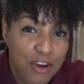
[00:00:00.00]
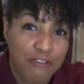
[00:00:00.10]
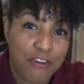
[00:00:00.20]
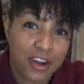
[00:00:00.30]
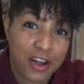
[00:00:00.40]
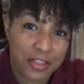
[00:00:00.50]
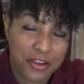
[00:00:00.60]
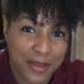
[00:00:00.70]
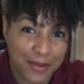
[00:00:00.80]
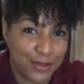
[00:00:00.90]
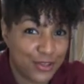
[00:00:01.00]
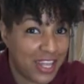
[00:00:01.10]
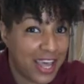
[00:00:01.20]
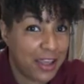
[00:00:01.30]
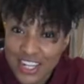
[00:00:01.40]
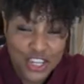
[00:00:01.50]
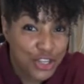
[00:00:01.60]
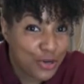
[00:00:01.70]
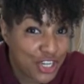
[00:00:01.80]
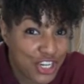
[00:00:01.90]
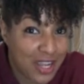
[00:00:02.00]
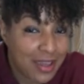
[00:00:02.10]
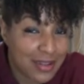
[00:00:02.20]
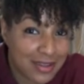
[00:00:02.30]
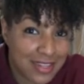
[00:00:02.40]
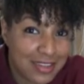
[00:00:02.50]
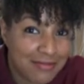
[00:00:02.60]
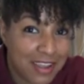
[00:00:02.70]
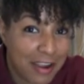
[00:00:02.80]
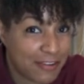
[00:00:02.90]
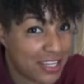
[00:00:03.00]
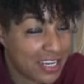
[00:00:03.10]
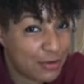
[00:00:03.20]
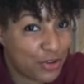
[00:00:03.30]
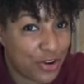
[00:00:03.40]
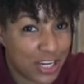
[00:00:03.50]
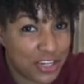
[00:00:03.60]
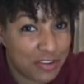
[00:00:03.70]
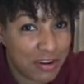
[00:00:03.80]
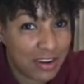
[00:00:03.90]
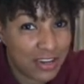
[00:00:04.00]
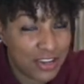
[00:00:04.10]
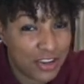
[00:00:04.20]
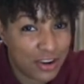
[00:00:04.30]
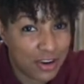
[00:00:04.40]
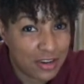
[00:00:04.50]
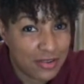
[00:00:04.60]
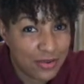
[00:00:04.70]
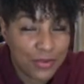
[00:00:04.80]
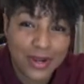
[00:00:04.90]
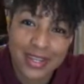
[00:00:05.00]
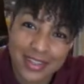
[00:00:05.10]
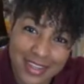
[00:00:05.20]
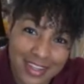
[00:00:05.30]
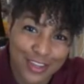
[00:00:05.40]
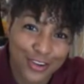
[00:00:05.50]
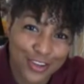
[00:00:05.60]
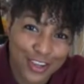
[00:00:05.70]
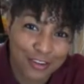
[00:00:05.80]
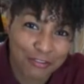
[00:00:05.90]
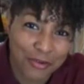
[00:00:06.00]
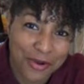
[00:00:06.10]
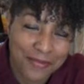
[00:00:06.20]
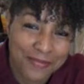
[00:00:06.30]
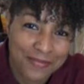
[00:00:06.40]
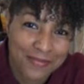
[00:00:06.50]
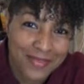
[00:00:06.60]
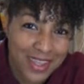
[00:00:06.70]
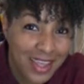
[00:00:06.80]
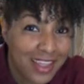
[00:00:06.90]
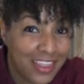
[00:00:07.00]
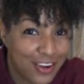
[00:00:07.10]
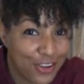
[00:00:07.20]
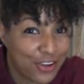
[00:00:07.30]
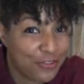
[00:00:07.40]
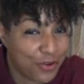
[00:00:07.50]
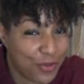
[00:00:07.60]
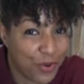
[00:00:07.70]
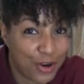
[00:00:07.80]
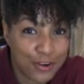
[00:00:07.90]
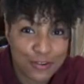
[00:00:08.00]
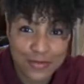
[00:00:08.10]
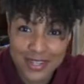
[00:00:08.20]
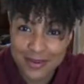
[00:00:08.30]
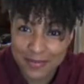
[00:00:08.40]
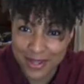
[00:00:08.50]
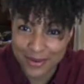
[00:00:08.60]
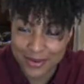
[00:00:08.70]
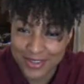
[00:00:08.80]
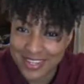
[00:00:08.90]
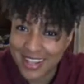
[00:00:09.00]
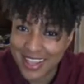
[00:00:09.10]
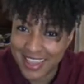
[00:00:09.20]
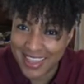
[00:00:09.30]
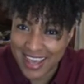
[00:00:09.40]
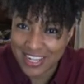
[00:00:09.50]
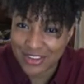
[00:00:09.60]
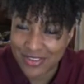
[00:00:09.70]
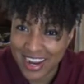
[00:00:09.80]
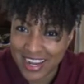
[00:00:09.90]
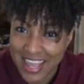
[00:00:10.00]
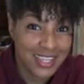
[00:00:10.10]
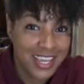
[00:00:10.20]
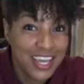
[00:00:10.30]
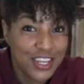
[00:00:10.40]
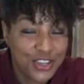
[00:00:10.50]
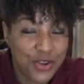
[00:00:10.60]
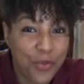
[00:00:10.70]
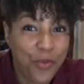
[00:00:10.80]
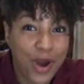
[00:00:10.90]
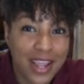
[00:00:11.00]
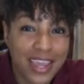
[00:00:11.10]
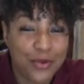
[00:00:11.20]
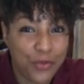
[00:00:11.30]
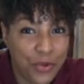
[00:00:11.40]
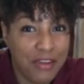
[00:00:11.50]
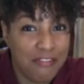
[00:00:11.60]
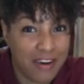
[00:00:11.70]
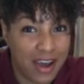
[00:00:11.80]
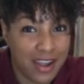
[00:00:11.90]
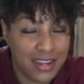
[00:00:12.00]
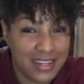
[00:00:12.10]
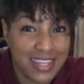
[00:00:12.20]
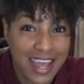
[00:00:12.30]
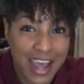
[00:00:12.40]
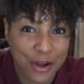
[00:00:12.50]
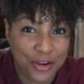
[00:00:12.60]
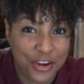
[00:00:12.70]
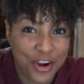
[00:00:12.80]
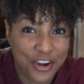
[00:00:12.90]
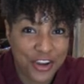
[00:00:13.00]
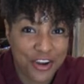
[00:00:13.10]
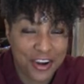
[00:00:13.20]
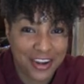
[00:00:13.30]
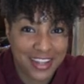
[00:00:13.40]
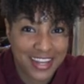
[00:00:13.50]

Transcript: for other animals like your chickens. Ever seen them scratching around in the yard? What do you think they're looking for? They're looking for worms and beetles. That's right. So what can we find out in our yard?